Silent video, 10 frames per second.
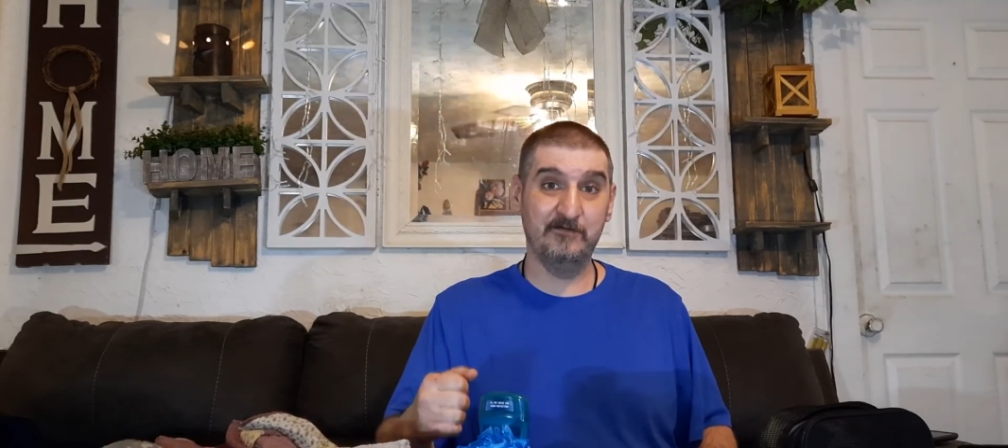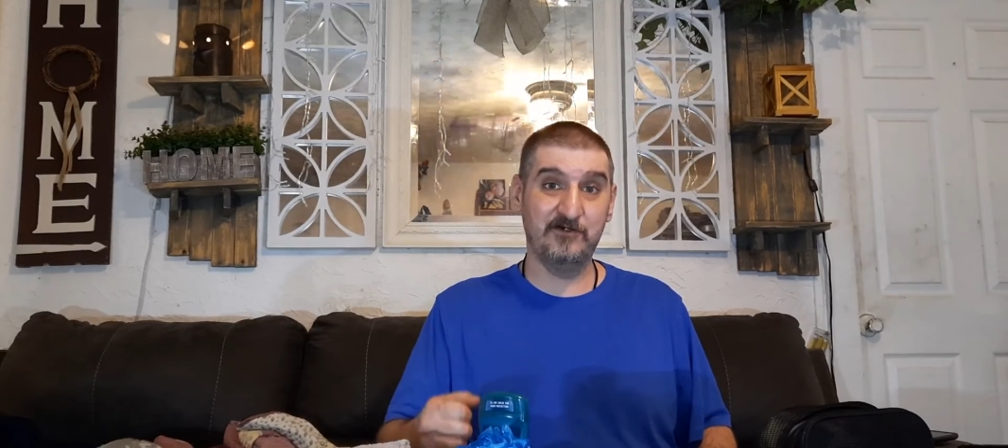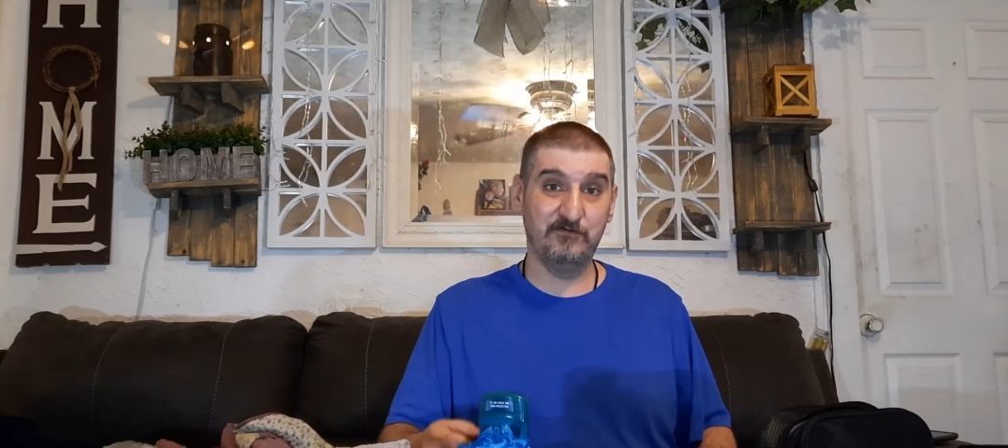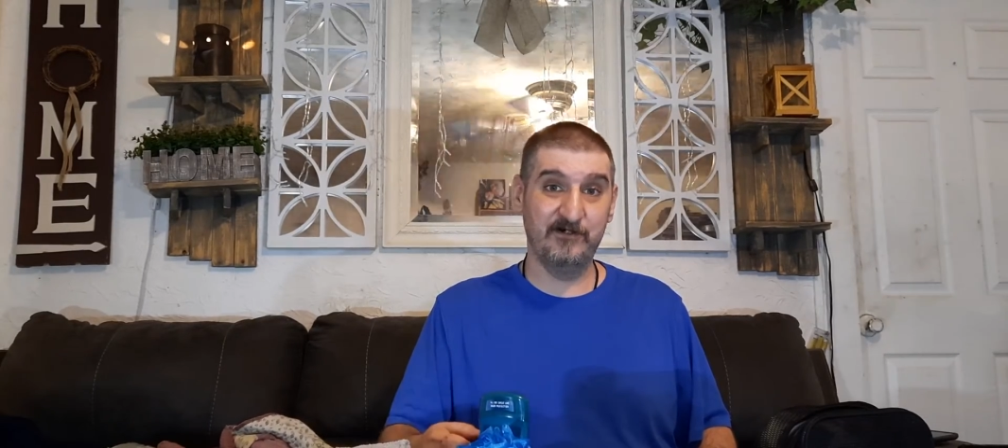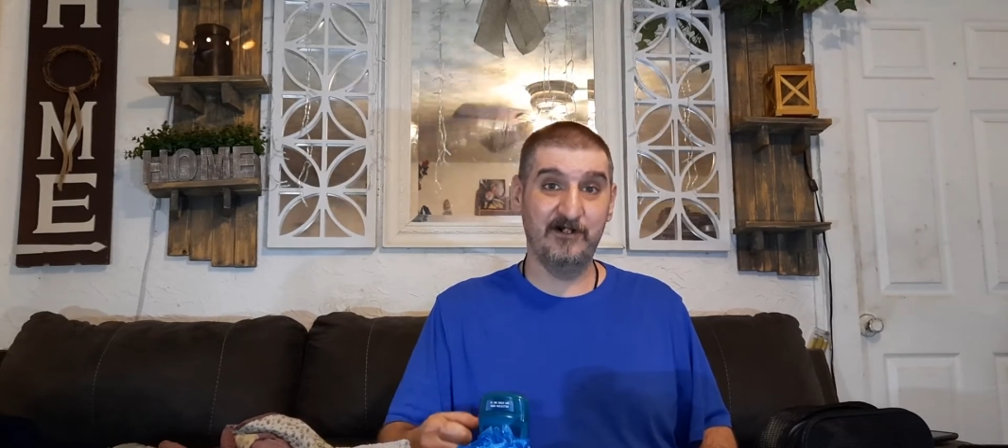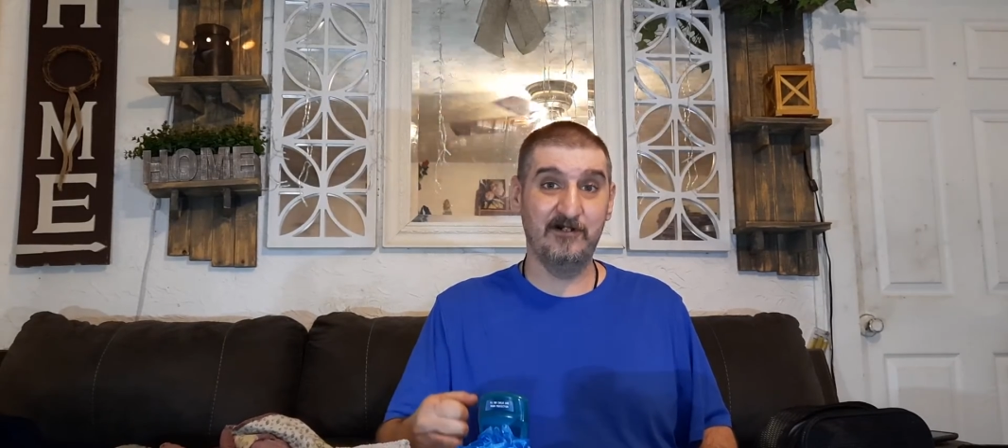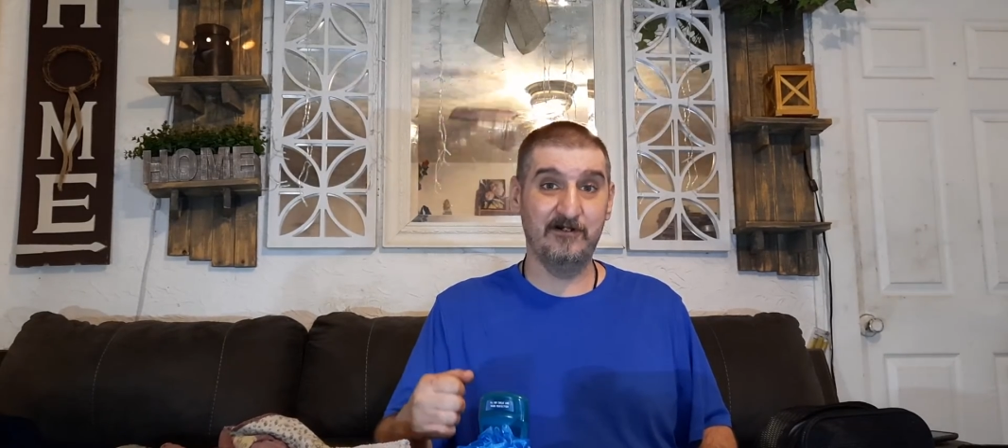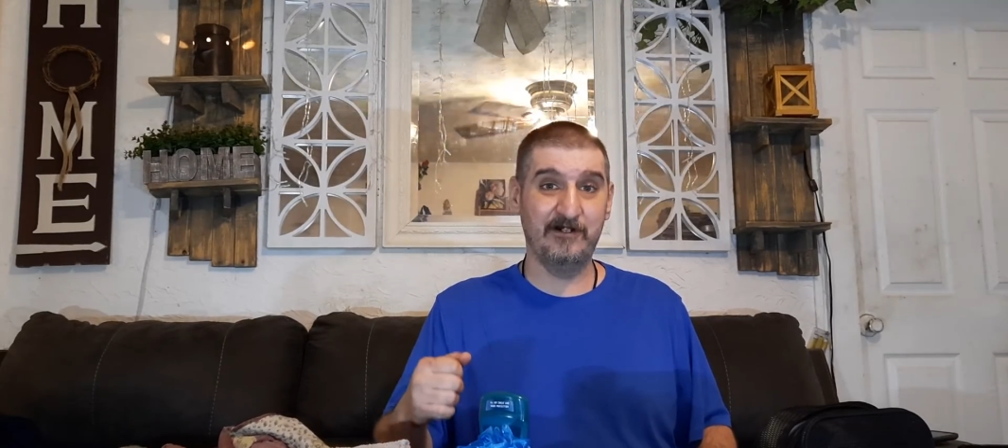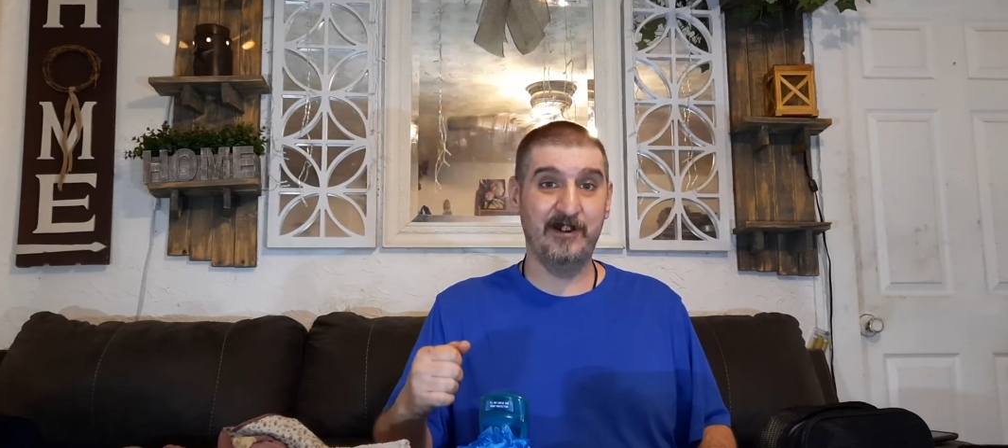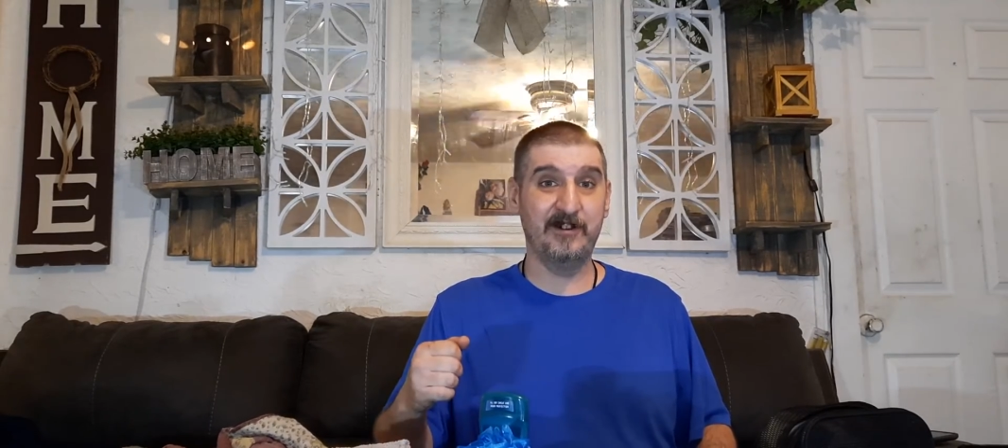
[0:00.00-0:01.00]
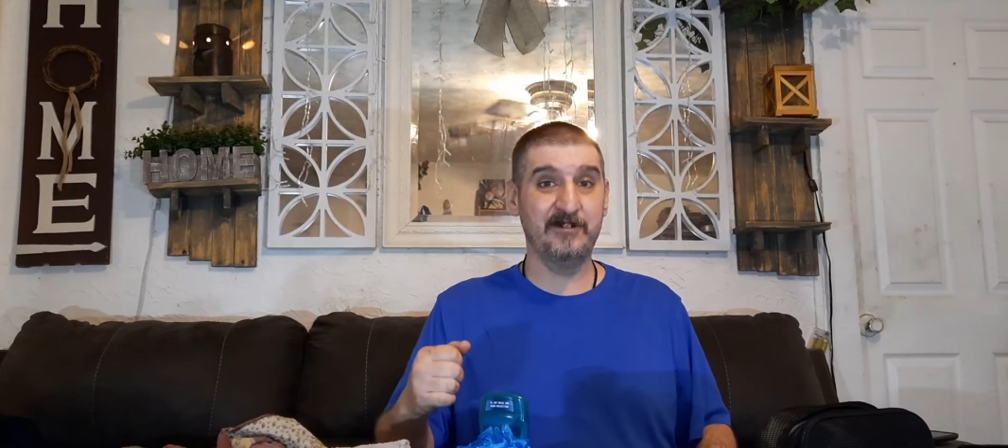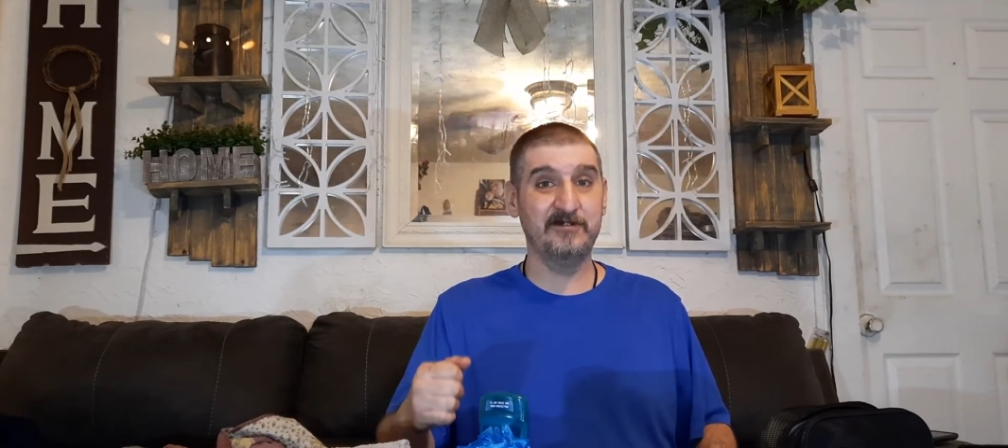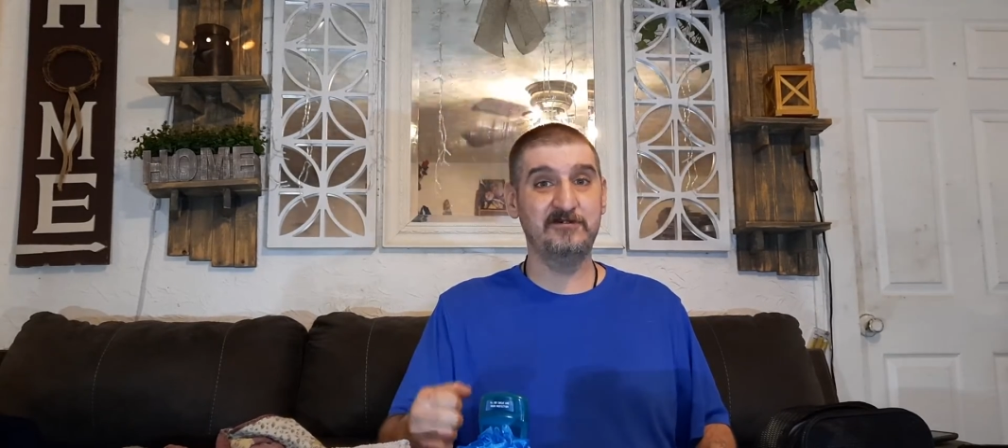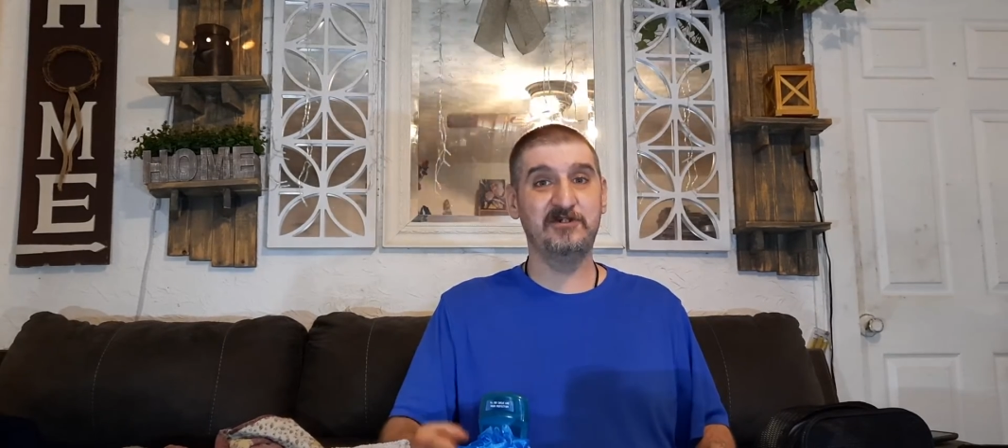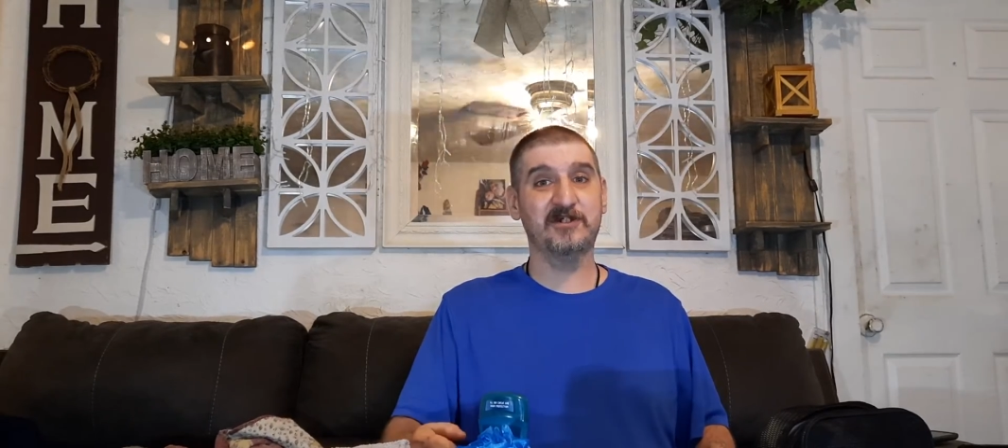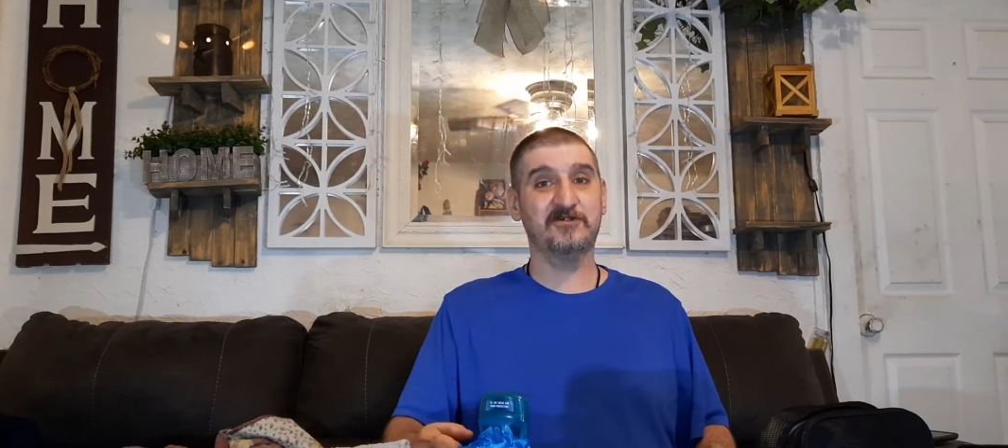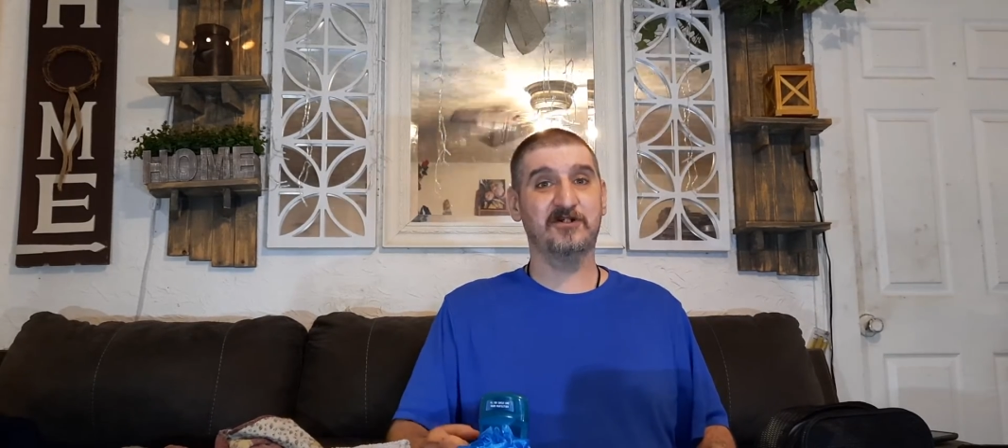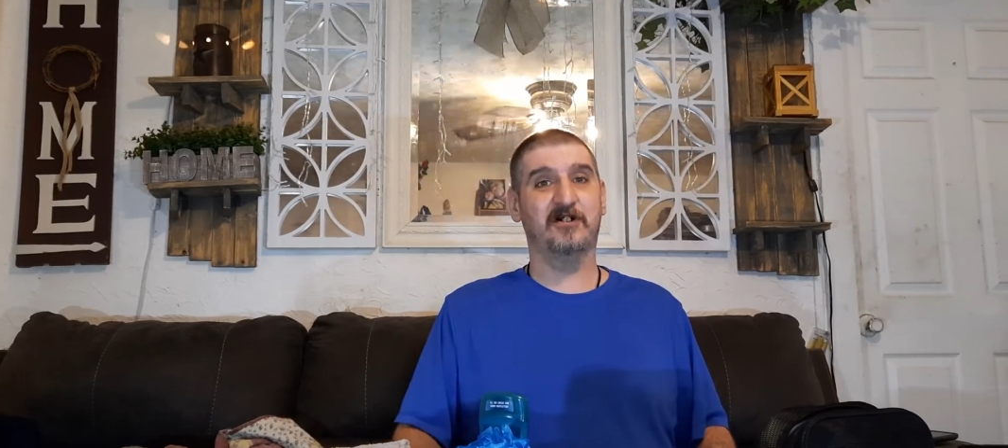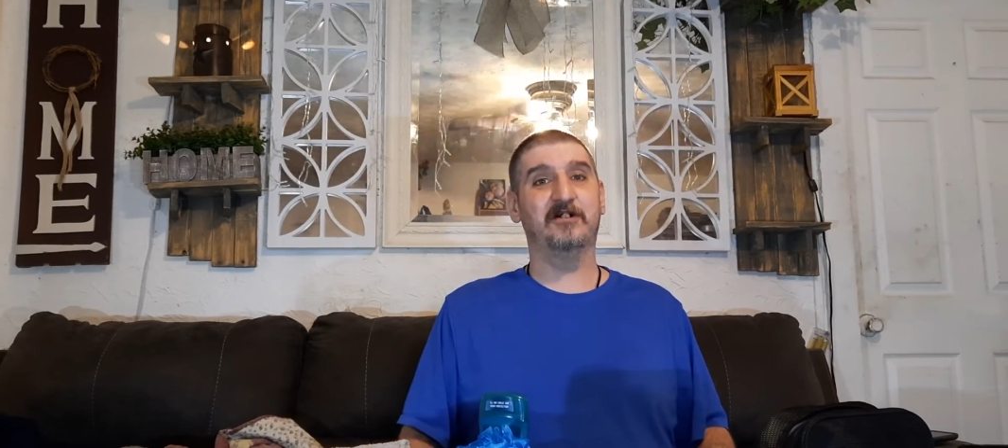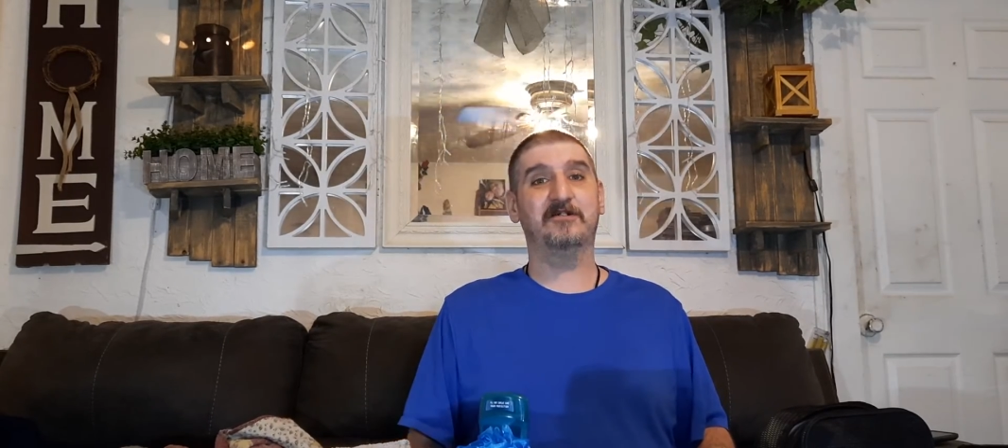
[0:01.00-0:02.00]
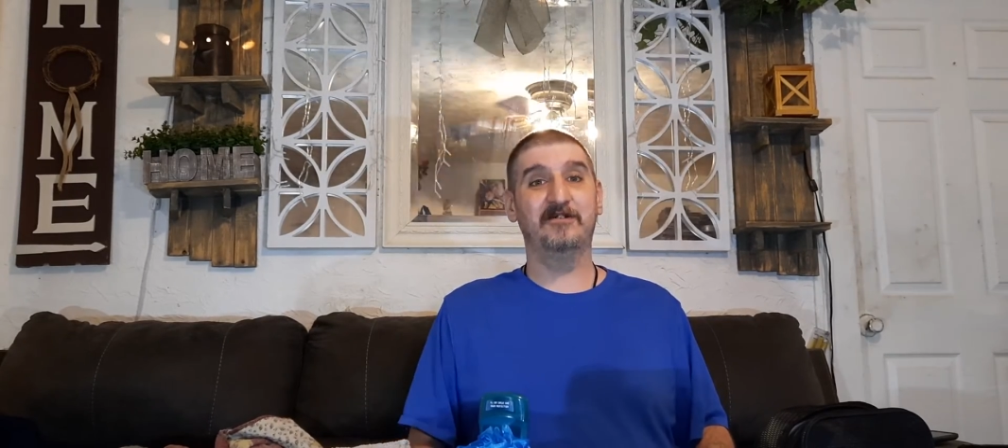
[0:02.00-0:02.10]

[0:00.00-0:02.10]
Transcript: Twitter, and TikTok.